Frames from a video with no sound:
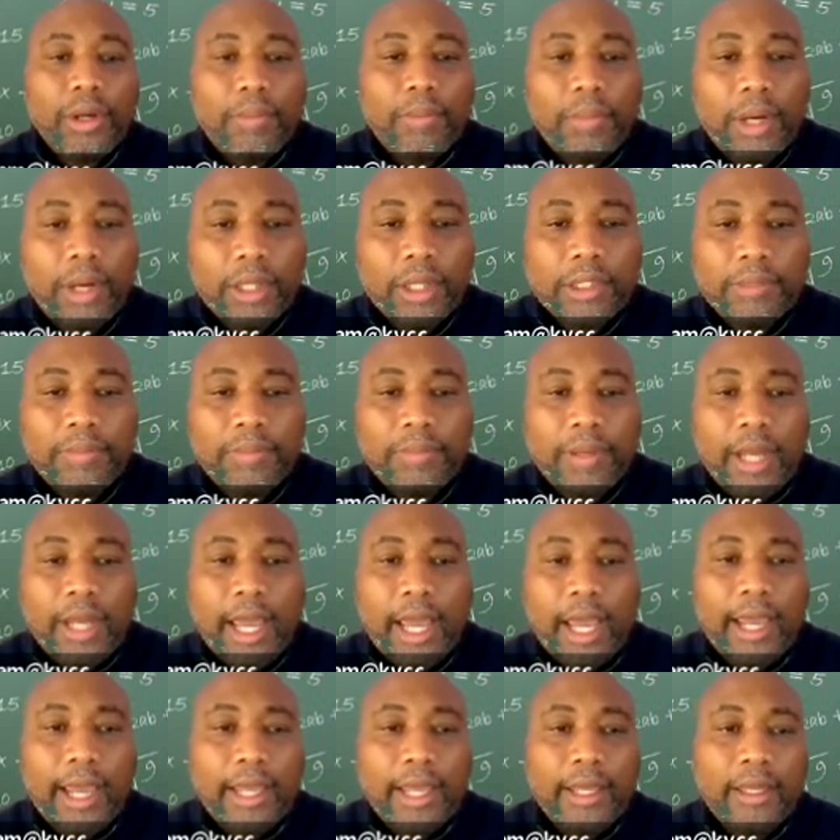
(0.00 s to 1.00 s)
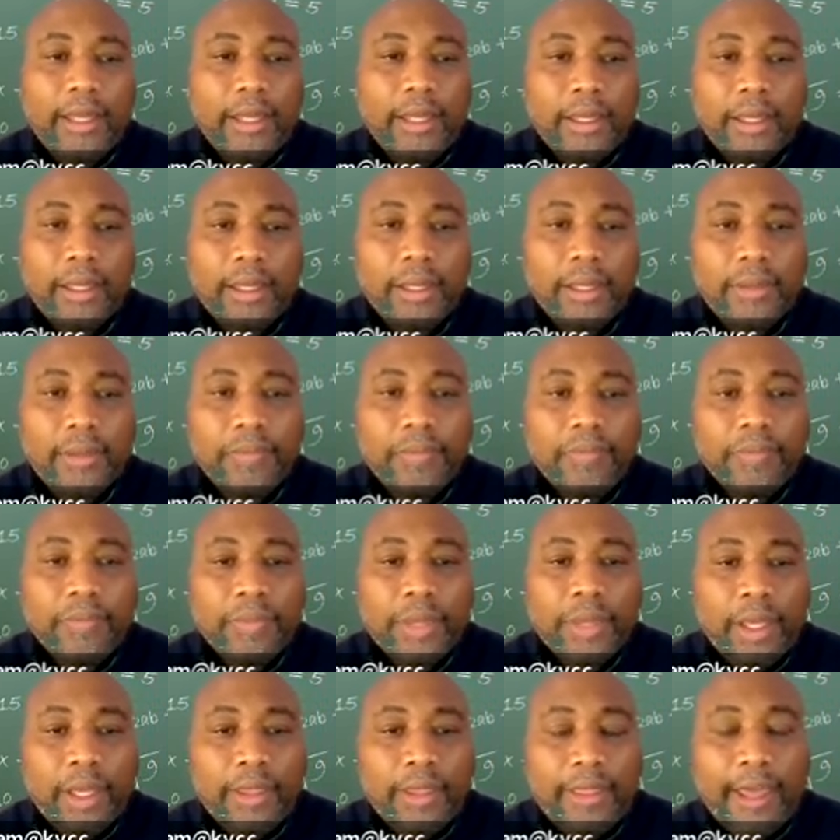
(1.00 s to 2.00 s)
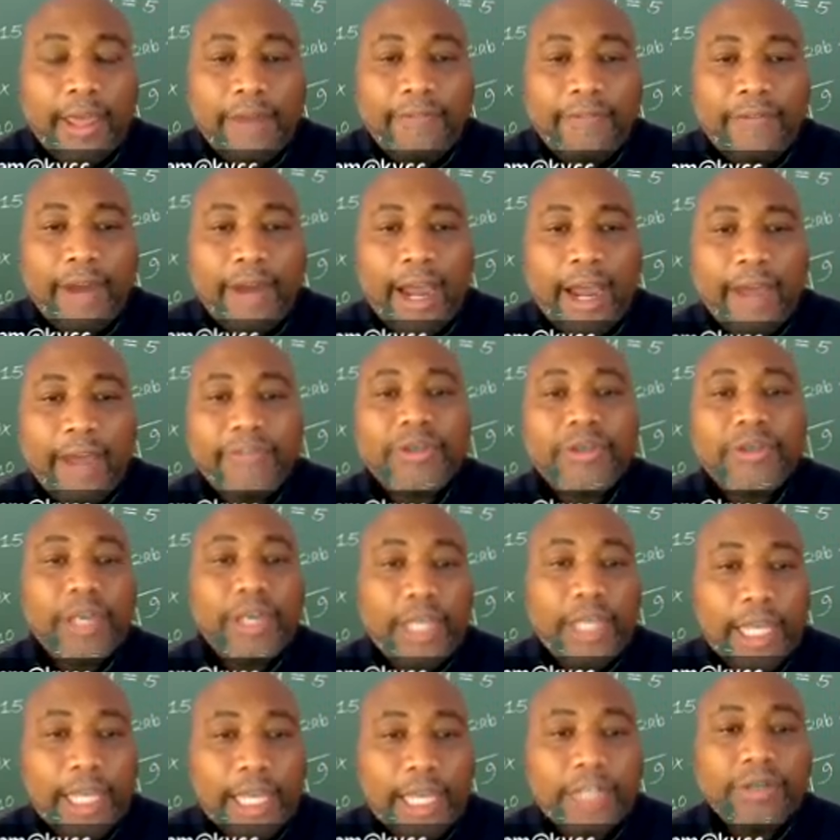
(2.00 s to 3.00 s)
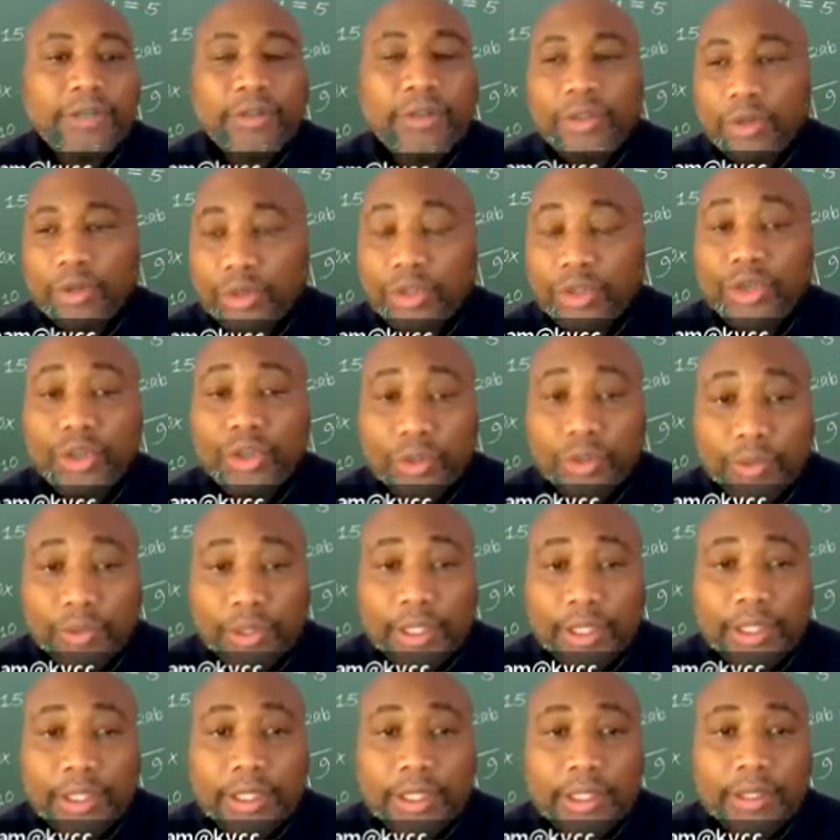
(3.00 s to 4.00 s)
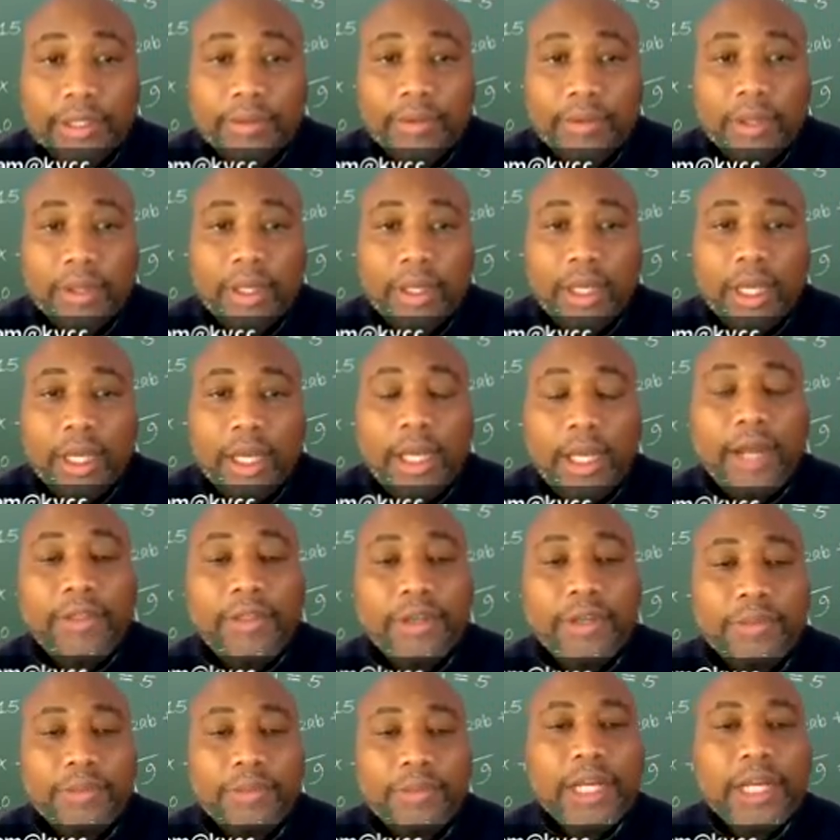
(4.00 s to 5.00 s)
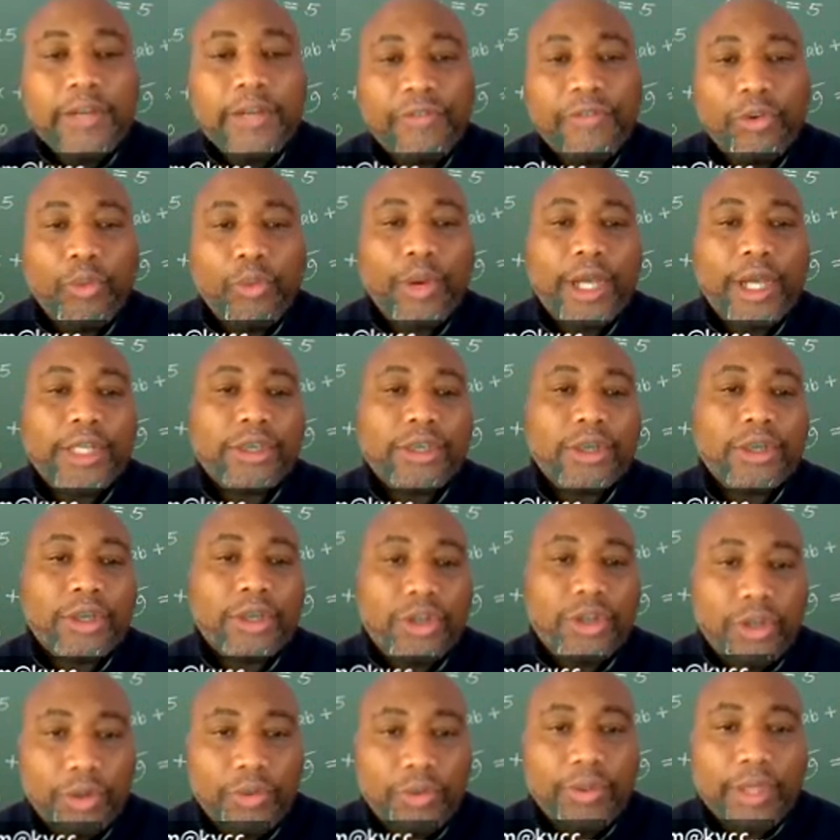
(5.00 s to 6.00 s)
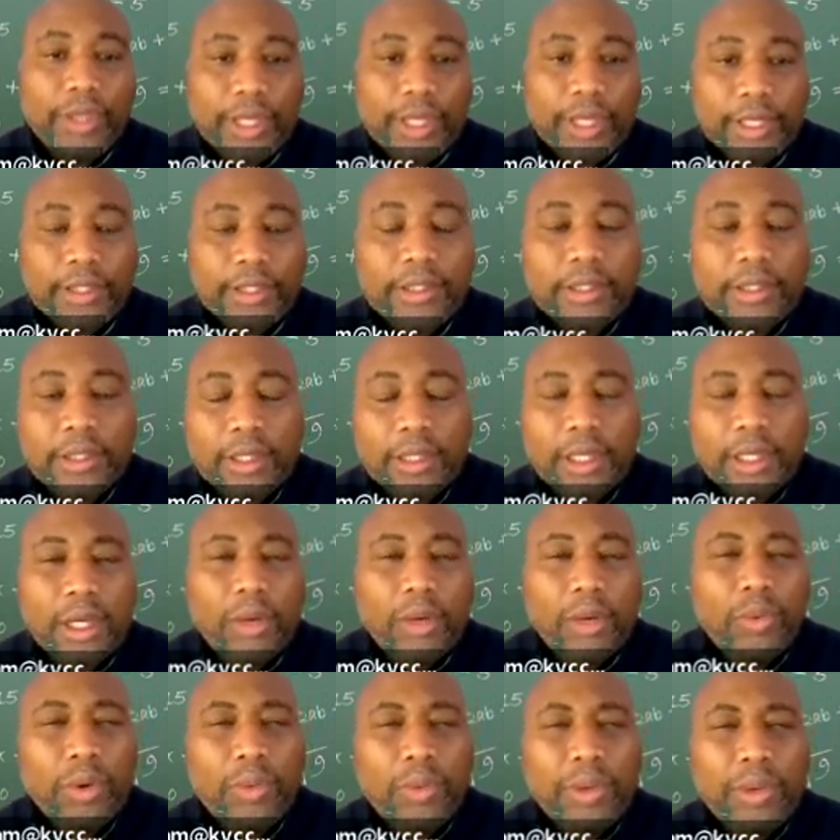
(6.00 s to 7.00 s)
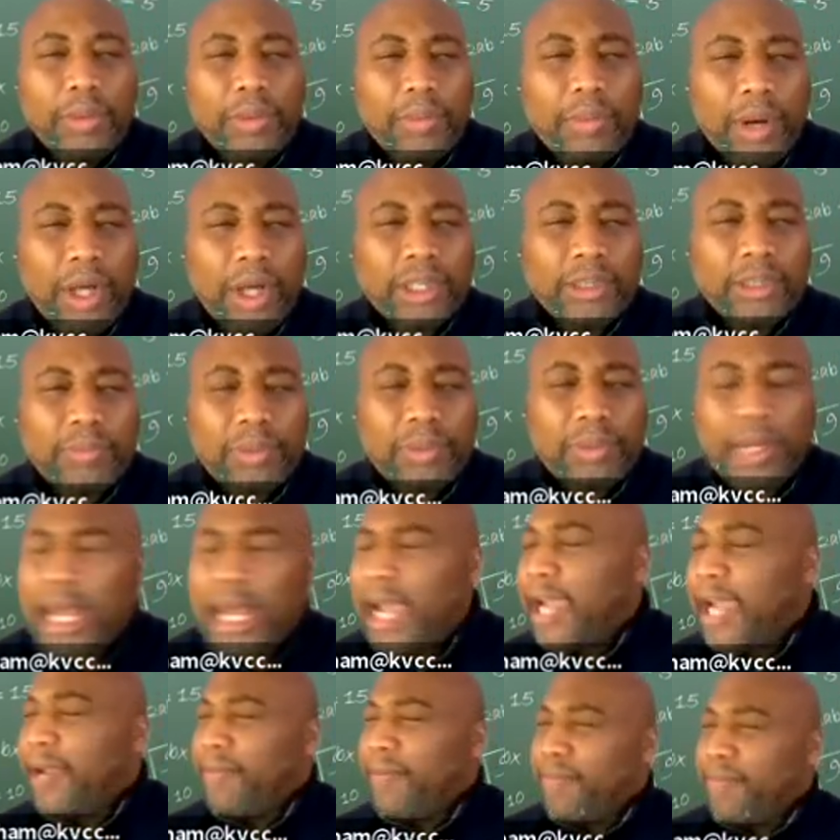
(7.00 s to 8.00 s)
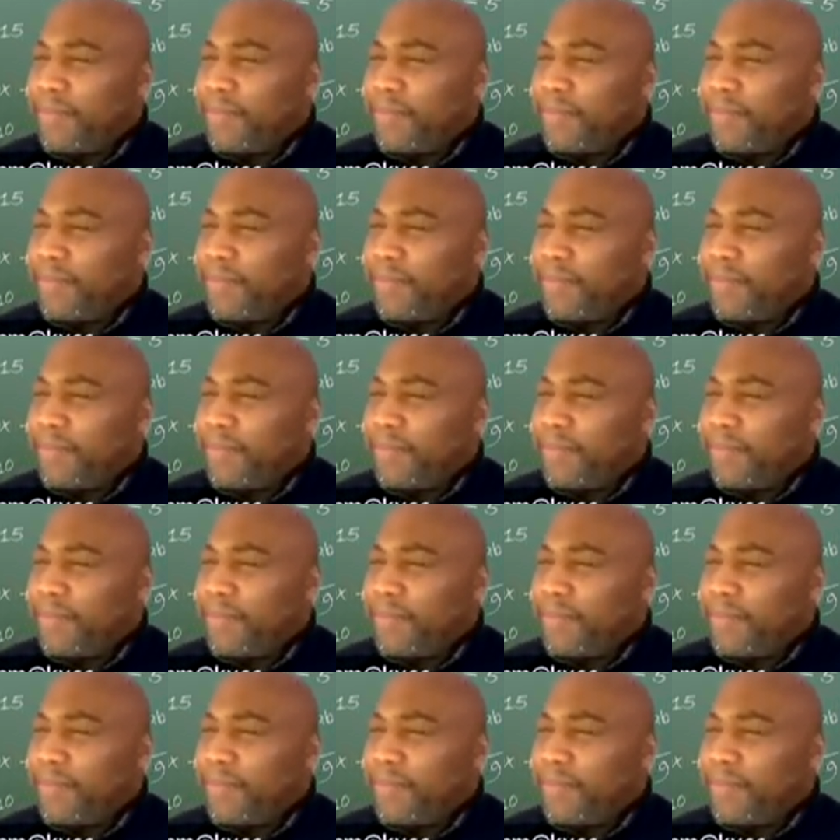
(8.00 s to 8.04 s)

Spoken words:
multiply that 5 to each of those units. Now, there's many different ways to do this when we multiply.